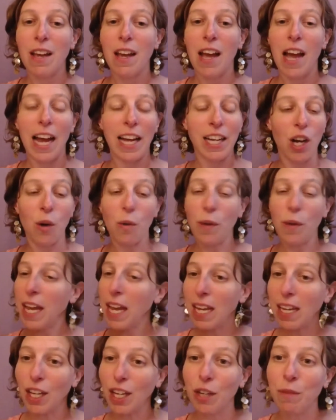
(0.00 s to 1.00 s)
and go,
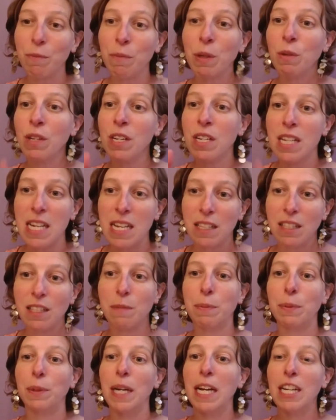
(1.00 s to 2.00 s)
okay, community,
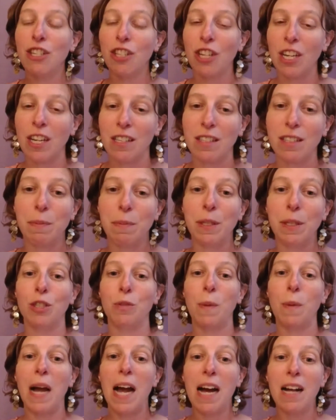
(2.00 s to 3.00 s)
inspiration,
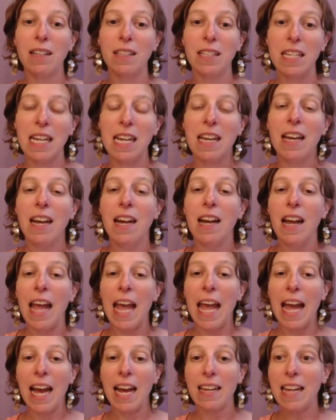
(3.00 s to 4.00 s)
spirituality,
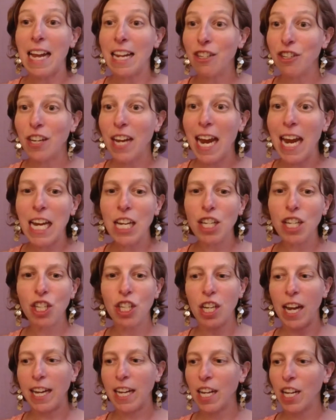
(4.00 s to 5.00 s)
and education,
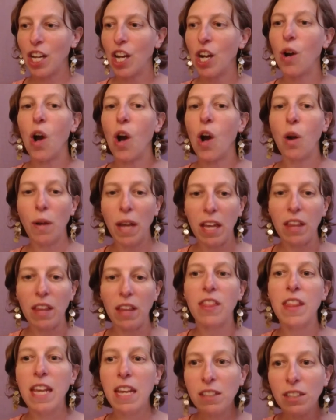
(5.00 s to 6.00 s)
I can go, okay,
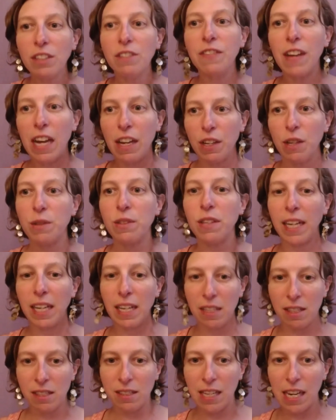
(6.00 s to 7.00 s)
these are values I
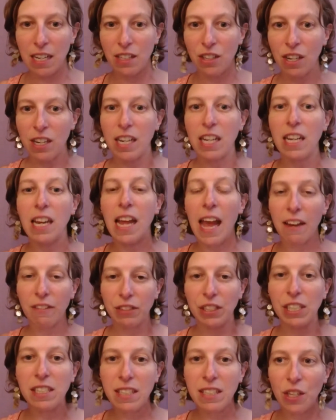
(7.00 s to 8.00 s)
can stand on in
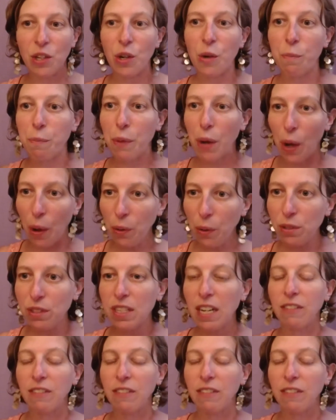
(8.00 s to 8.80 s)
every single post,